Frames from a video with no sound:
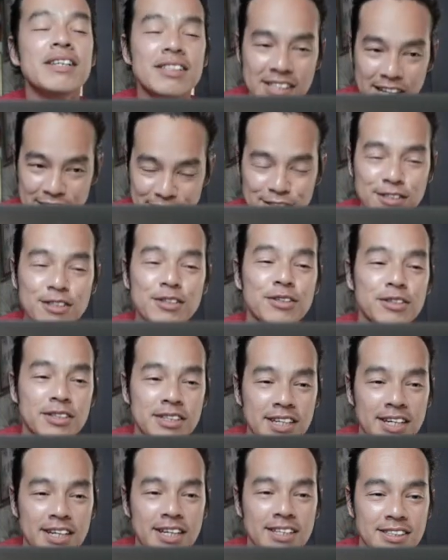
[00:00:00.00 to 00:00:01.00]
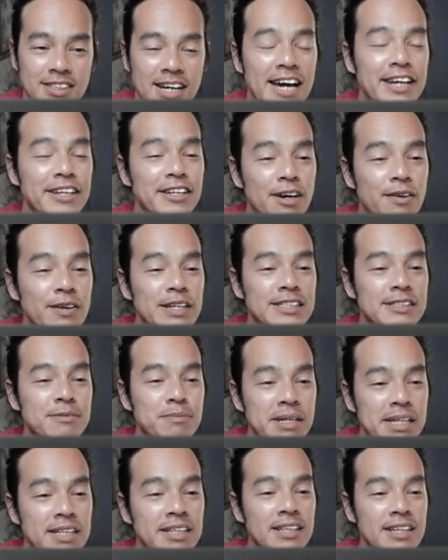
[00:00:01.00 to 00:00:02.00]
That's good, yeah. I know it's
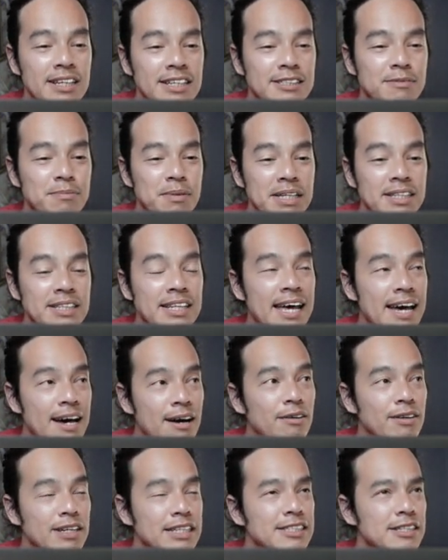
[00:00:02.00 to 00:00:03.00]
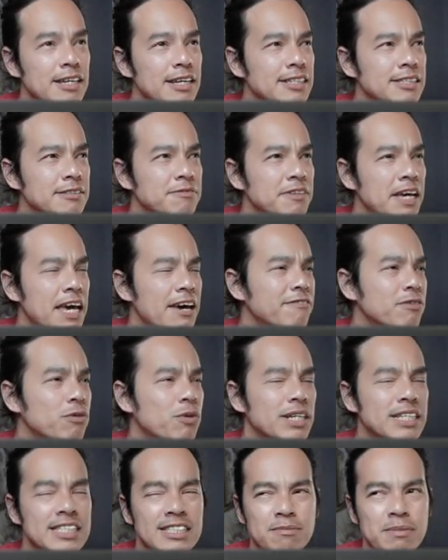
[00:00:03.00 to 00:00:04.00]
been
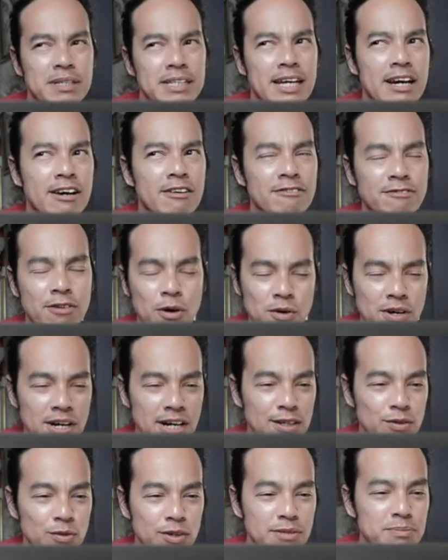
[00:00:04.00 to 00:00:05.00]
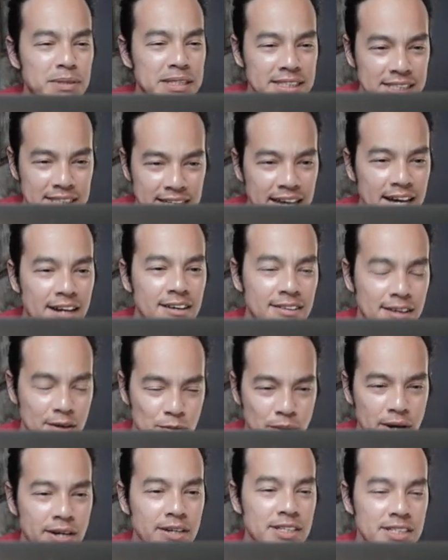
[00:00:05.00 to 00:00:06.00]
everyone has been now vocal with mental health
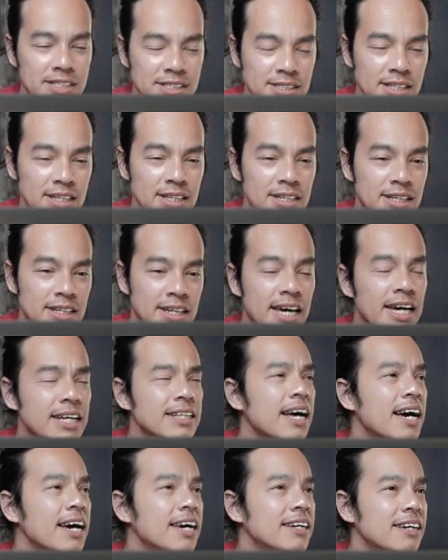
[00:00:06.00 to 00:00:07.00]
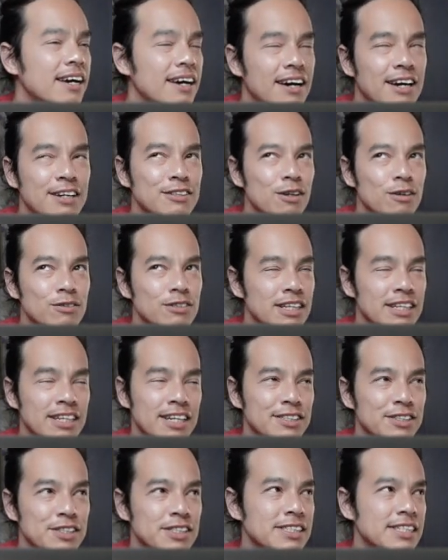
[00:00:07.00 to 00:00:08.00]
awareness. And I totally
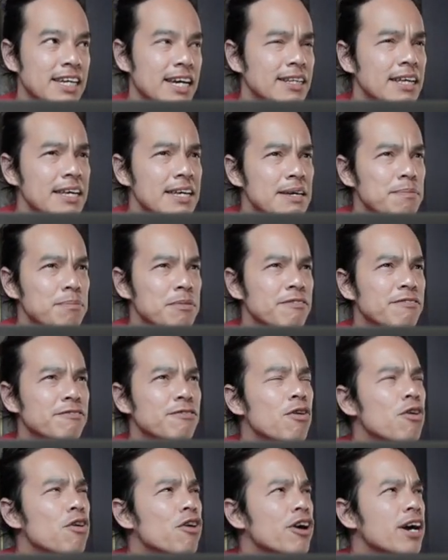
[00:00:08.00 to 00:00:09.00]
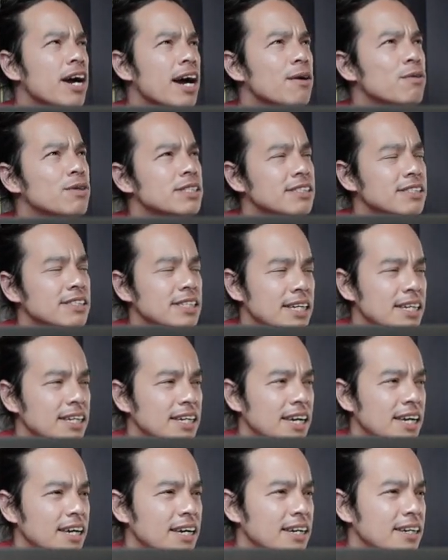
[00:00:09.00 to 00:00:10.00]
understand. Before I was
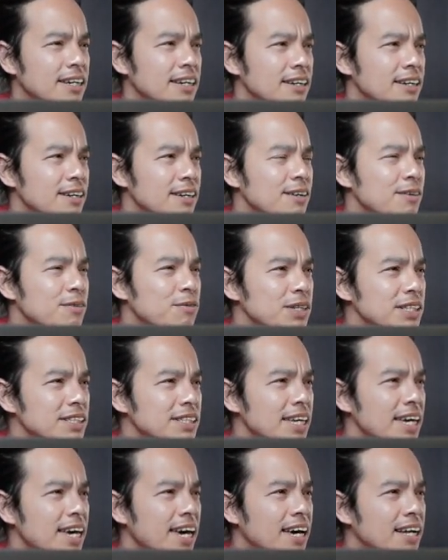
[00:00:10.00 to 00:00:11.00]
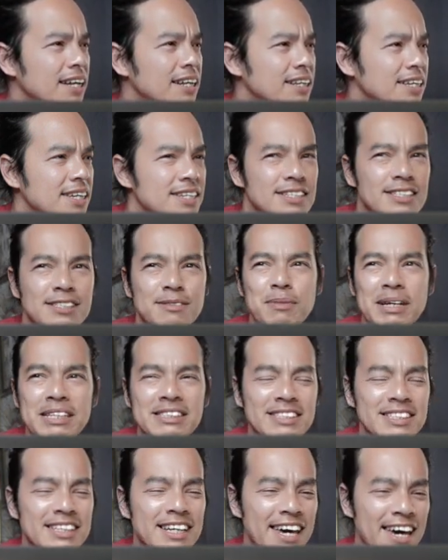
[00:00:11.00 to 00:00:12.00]
thinking, what the hell is
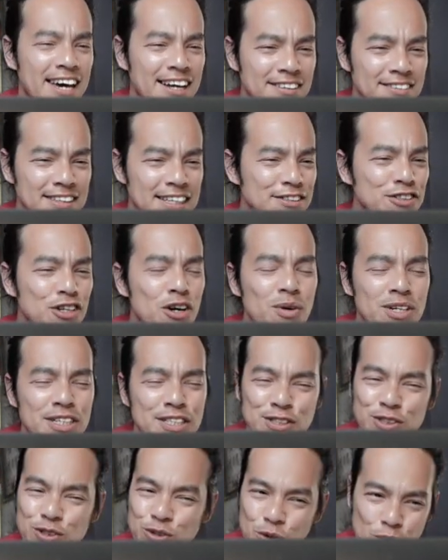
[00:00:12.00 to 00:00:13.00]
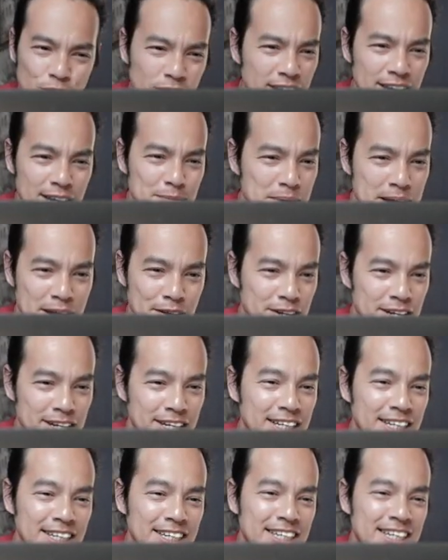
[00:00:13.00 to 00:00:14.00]
mental health? Like, no one is talking about it.
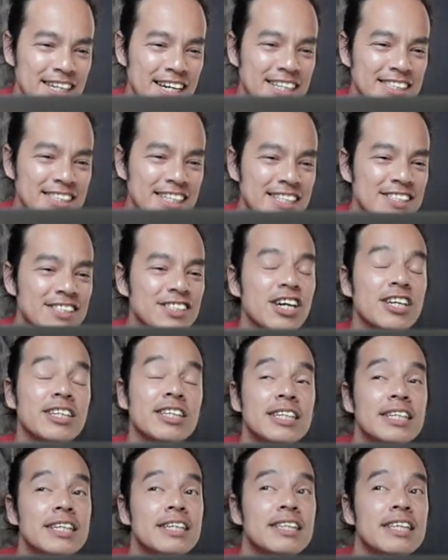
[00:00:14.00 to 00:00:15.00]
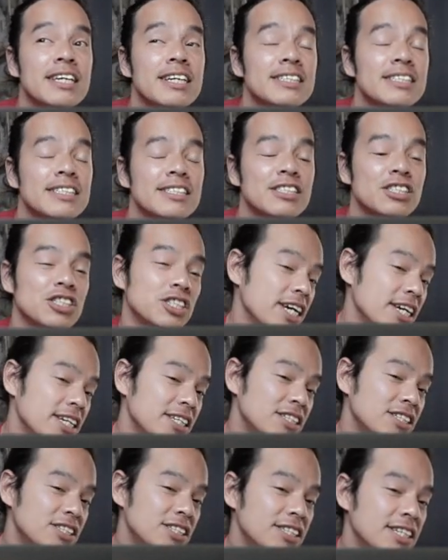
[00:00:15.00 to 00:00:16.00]
And then suddenly things has
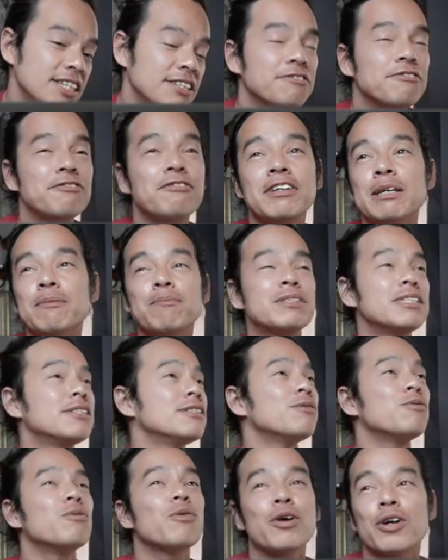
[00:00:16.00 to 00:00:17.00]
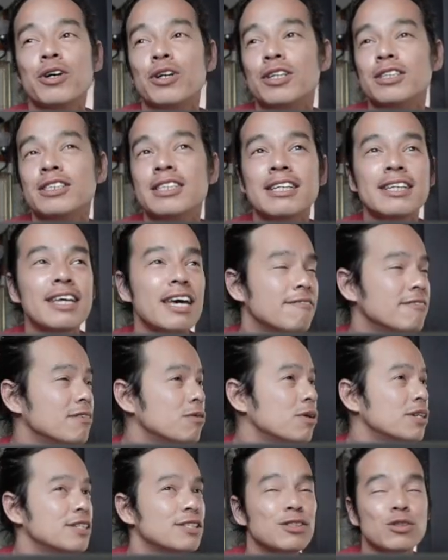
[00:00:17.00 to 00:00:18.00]
changed. It flipped the world that
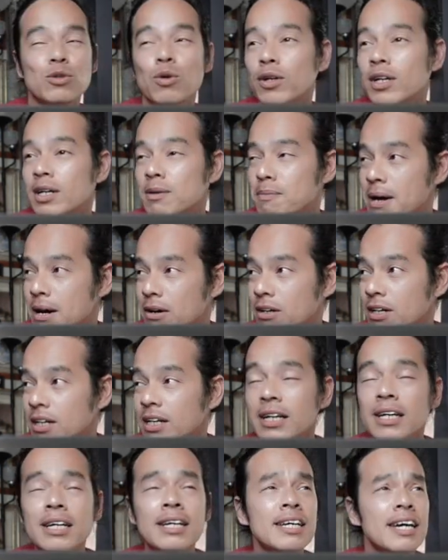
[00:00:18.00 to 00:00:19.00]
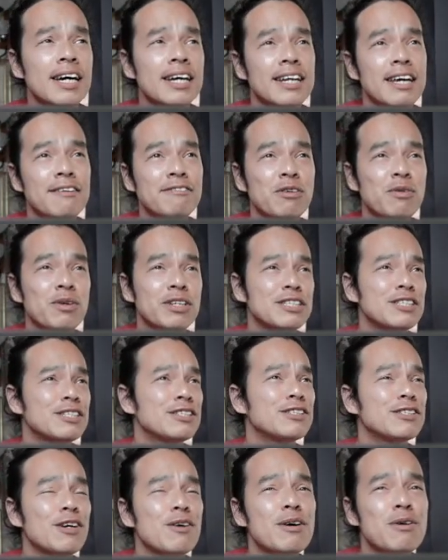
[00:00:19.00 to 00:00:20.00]
everyone is talking about it, and everyone is
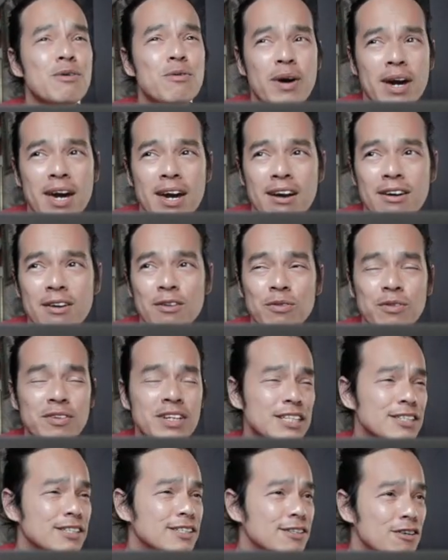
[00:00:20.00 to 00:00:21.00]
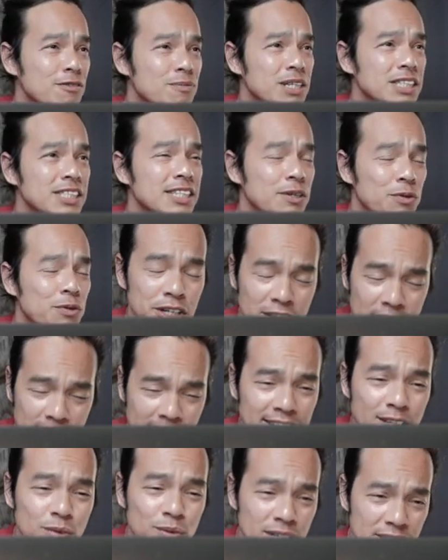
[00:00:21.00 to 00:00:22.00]
so aware. We get so much.
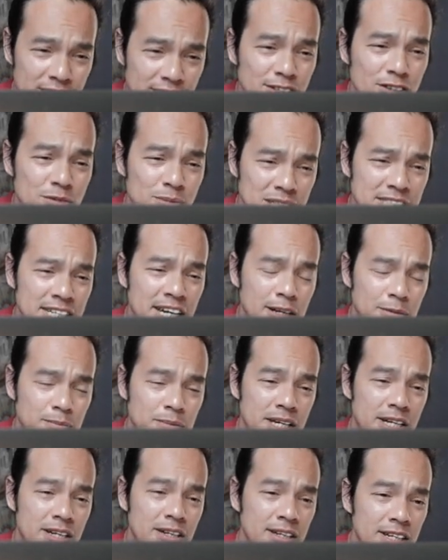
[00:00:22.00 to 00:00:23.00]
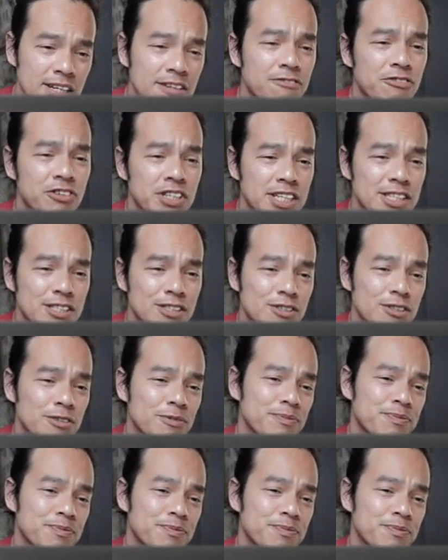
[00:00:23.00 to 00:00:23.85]
lucky that we get so much help here if we need to.